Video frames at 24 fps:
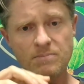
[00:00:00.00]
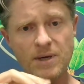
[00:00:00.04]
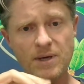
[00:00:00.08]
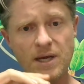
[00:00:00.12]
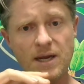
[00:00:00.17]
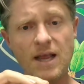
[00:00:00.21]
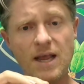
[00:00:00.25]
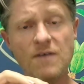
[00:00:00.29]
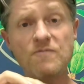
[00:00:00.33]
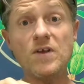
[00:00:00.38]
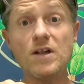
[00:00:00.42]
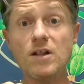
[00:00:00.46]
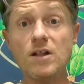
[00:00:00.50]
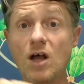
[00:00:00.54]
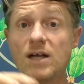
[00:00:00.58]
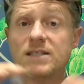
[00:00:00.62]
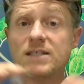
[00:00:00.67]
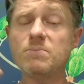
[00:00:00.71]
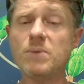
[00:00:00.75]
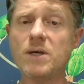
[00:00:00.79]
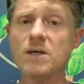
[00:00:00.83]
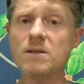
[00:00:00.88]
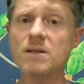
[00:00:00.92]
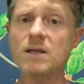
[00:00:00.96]
But if you'd like
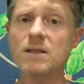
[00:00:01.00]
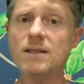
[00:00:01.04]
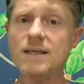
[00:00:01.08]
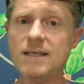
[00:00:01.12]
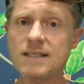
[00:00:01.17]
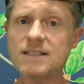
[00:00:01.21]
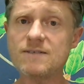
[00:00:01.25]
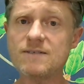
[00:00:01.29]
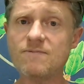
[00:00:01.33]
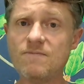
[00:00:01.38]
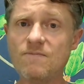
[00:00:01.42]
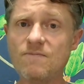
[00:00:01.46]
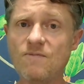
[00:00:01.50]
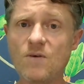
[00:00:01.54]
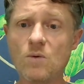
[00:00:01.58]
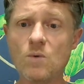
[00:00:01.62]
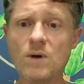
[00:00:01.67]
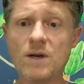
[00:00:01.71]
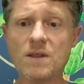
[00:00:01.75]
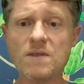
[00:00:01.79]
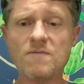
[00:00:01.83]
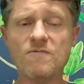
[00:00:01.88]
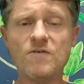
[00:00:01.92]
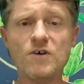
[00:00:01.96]
to be on the list for
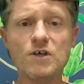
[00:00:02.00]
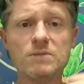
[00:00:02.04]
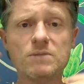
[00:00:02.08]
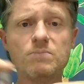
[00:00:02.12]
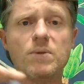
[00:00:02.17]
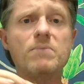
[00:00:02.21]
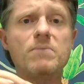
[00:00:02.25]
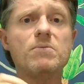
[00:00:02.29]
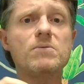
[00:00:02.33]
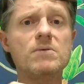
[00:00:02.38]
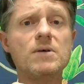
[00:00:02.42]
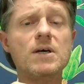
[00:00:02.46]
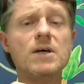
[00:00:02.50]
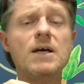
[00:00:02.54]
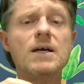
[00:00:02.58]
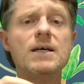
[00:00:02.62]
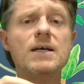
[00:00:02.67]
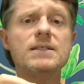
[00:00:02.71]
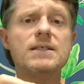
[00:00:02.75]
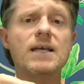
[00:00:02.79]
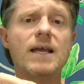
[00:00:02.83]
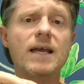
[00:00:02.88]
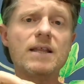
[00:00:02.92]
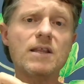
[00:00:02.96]
one of the first people
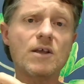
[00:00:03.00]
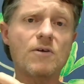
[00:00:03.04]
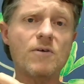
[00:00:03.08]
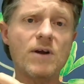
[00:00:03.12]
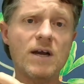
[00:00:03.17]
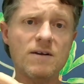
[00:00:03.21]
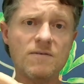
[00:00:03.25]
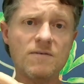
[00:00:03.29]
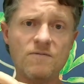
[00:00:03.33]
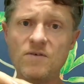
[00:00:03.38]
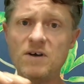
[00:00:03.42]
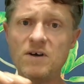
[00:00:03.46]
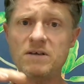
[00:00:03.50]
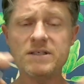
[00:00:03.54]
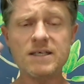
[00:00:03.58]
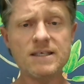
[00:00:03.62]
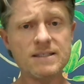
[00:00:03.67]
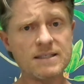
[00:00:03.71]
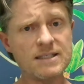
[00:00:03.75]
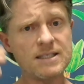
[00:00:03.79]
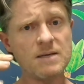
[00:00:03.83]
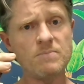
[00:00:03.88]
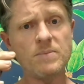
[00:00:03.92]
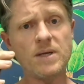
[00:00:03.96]
to get the
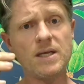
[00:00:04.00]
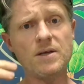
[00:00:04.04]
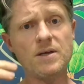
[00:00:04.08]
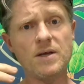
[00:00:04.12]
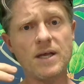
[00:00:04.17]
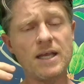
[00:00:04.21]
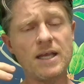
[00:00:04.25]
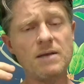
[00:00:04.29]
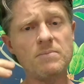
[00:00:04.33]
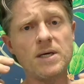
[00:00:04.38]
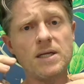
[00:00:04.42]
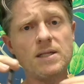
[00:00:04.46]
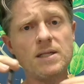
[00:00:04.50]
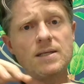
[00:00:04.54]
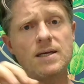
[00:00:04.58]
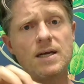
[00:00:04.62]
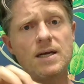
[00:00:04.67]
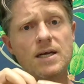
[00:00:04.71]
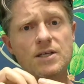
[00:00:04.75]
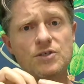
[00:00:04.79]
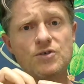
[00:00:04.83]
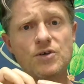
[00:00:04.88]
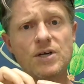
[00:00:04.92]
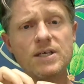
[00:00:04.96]
crowdfunding, send me your email
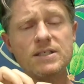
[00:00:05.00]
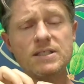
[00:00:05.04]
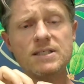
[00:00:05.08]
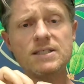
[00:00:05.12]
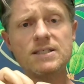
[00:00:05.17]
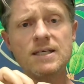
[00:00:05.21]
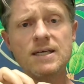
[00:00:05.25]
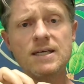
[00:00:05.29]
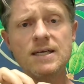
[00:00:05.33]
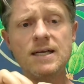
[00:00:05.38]
address,